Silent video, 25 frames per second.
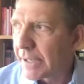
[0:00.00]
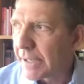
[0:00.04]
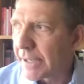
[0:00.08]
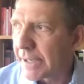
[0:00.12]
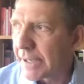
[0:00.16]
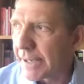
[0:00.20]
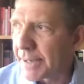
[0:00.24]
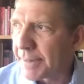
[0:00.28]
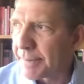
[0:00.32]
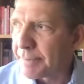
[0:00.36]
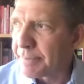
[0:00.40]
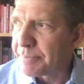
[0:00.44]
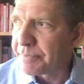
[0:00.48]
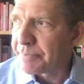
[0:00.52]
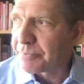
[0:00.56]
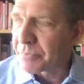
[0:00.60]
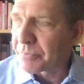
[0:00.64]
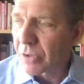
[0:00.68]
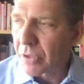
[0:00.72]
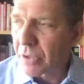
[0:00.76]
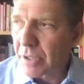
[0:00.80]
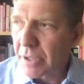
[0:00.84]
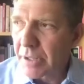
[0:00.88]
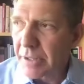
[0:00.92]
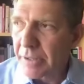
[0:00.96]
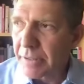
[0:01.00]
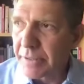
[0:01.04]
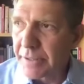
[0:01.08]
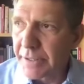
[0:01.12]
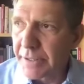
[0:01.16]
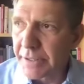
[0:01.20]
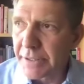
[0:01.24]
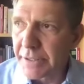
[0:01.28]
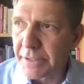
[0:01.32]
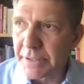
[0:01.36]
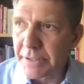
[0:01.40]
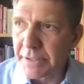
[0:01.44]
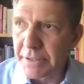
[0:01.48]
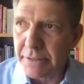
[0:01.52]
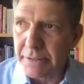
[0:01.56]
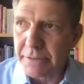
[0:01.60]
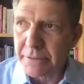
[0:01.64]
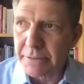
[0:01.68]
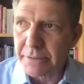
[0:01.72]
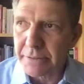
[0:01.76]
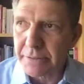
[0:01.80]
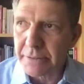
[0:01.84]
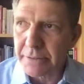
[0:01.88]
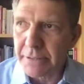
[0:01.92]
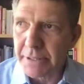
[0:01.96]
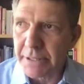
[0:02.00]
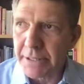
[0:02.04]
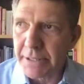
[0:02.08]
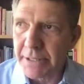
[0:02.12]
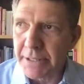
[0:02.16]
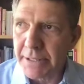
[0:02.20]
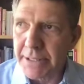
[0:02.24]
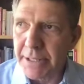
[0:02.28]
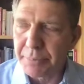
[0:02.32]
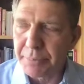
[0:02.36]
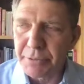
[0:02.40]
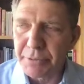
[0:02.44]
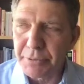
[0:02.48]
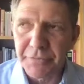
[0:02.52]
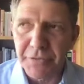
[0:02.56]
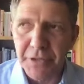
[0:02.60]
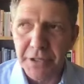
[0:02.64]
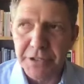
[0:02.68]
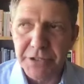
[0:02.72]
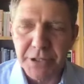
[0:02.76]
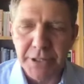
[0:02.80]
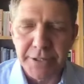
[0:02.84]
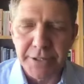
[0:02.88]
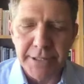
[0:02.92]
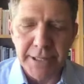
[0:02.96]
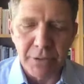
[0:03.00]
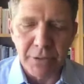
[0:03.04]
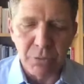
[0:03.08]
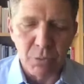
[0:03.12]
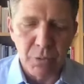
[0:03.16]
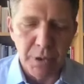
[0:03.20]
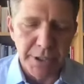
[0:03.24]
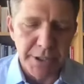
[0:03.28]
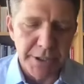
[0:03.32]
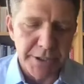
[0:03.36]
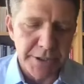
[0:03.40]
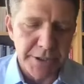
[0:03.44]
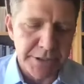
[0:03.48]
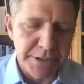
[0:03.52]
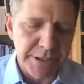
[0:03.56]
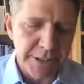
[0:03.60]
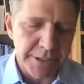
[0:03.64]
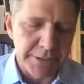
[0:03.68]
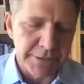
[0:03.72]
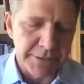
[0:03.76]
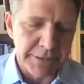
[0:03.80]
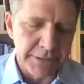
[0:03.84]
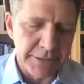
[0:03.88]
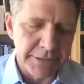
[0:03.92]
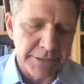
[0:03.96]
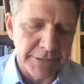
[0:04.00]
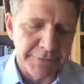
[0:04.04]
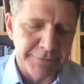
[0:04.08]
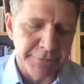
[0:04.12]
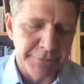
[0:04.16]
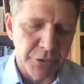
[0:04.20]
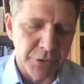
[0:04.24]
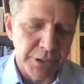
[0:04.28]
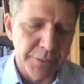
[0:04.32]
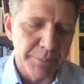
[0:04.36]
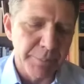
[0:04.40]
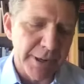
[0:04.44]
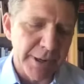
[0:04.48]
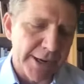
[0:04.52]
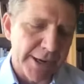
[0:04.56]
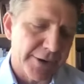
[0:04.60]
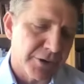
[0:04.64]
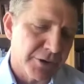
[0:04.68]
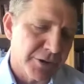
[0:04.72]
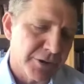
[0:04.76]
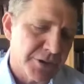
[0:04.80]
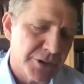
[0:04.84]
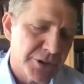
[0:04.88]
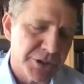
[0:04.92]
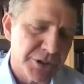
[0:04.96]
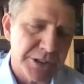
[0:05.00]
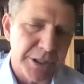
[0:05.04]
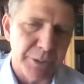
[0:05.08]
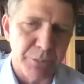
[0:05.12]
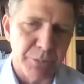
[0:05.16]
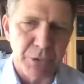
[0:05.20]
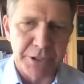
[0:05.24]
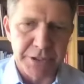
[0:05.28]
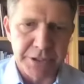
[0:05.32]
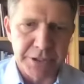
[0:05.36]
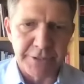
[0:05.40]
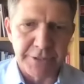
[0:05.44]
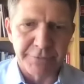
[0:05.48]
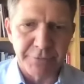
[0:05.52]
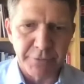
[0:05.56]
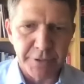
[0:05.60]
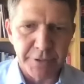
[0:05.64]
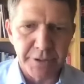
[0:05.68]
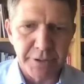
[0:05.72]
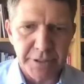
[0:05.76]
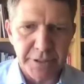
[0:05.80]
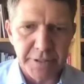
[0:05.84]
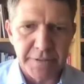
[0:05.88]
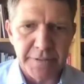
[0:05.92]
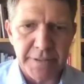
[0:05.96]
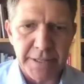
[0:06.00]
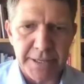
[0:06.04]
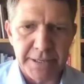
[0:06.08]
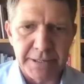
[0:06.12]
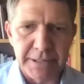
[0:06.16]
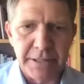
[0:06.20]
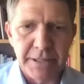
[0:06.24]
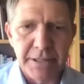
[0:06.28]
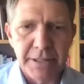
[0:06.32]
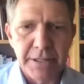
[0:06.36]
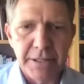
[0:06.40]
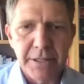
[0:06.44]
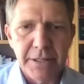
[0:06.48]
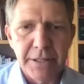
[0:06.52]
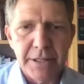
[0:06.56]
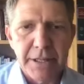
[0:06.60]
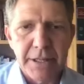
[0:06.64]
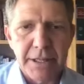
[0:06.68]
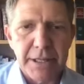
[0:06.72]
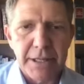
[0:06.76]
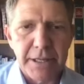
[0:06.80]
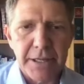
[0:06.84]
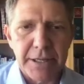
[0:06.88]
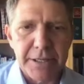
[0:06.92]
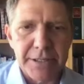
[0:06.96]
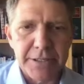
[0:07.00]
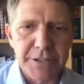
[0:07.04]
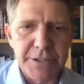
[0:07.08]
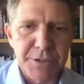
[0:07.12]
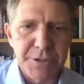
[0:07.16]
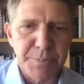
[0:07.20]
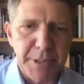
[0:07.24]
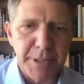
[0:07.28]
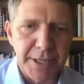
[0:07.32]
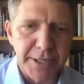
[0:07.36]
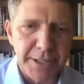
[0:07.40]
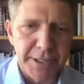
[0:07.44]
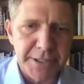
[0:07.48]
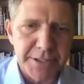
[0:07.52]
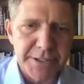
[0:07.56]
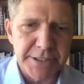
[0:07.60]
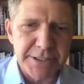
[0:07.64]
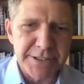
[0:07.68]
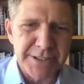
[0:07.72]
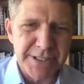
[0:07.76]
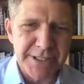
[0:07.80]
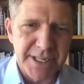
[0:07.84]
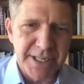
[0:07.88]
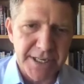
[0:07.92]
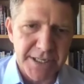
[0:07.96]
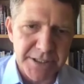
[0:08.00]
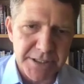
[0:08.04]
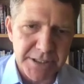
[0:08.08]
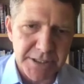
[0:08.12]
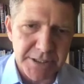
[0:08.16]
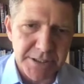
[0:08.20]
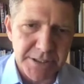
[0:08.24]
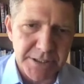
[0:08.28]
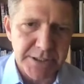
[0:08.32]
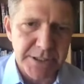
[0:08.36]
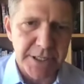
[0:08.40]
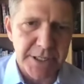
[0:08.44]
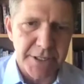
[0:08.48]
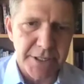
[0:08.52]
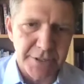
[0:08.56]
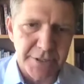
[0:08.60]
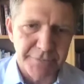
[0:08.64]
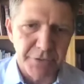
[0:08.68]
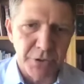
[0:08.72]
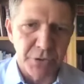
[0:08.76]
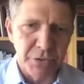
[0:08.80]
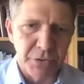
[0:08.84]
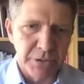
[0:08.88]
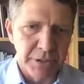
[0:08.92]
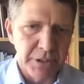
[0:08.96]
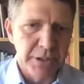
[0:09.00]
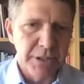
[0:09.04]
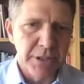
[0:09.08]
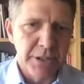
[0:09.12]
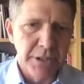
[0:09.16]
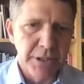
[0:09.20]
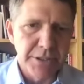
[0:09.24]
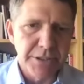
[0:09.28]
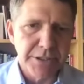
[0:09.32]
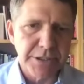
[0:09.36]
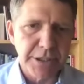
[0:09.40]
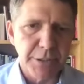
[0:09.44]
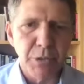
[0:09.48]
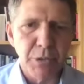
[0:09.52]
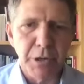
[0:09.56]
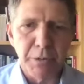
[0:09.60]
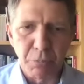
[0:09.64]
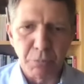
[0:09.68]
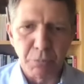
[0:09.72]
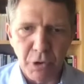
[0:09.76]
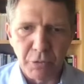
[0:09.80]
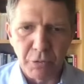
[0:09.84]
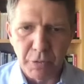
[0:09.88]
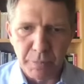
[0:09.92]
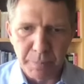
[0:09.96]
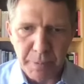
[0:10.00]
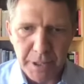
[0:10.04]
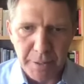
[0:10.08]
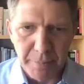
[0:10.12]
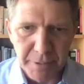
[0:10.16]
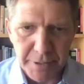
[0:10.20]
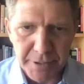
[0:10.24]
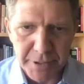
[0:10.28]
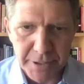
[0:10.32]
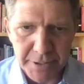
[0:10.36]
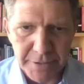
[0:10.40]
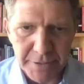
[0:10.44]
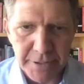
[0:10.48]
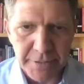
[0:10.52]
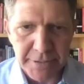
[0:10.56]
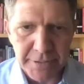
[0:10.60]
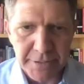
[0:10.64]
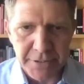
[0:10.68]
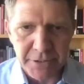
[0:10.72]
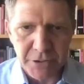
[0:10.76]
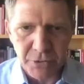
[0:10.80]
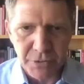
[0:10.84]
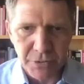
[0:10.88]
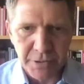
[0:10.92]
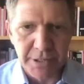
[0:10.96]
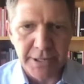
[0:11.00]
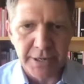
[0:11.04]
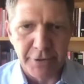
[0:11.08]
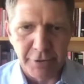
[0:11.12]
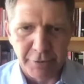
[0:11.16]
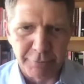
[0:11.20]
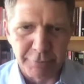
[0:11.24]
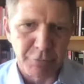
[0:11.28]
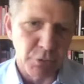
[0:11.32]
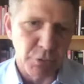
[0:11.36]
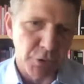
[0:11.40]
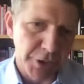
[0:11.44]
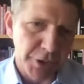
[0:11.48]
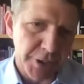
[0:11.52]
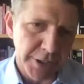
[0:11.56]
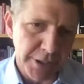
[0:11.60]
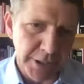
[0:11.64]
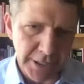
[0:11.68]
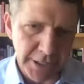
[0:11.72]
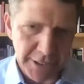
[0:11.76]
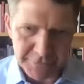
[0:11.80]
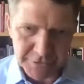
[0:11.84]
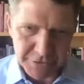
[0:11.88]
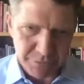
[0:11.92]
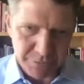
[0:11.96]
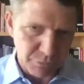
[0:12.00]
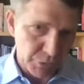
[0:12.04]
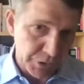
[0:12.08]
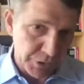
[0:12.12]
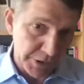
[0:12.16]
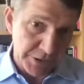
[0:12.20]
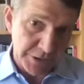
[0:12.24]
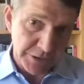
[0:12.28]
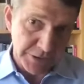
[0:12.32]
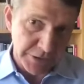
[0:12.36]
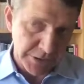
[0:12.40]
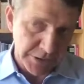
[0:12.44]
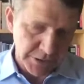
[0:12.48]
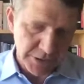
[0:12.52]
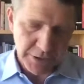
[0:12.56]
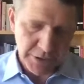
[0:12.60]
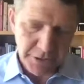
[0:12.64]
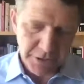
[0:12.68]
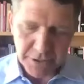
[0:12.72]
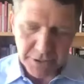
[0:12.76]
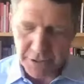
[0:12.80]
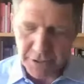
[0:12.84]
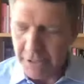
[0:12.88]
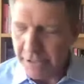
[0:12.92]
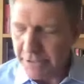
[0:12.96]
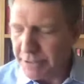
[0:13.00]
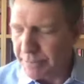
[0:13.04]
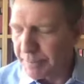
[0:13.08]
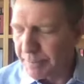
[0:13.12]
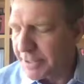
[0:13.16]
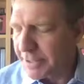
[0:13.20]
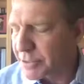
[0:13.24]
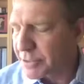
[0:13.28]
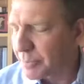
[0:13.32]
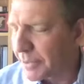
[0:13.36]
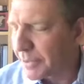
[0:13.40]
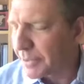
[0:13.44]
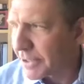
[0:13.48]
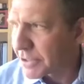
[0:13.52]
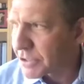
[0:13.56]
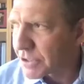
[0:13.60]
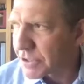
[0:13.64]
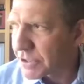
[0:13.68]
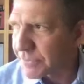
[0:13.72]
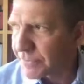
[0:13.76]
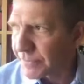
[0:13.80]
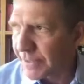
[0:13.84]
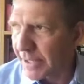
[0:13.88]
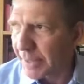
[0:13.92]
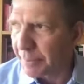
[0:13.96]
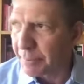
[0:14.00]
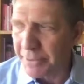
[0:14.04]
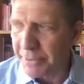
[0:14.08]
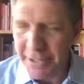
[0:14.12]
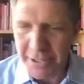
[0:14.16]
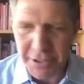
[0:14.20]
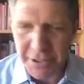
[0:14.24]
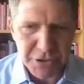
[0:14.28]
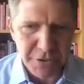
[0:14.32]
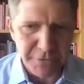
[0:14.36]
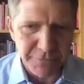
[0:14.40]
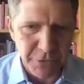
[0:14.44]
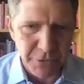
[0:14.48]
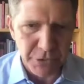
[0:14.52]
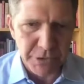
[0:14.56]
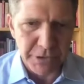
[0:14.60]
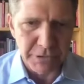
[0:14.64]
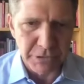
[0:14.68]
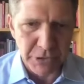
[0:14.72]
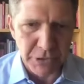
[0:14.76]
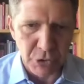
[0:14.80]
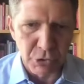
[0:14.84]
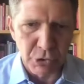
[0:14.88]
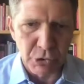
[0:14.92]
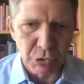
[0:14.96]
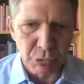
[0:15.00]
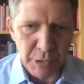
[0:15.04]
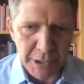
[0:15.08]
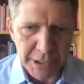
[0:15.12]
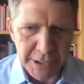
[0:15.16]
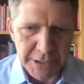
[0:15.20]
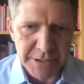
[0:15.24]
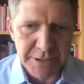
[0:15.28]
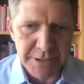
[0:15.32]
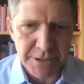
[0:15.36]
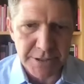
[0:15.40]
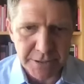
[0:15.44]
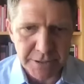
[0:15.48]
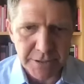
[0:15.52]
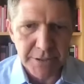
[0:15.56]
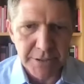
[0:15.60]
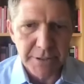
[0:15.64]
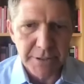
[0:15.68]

Um, the, a, a couple of things on that. One is that the voting patterns are somewhat different, that uh, Hispanics in Texas tend to vote somewhat more Republican than they do in California. And I have some reasons, some explanations for that, but they also vote at lower rates.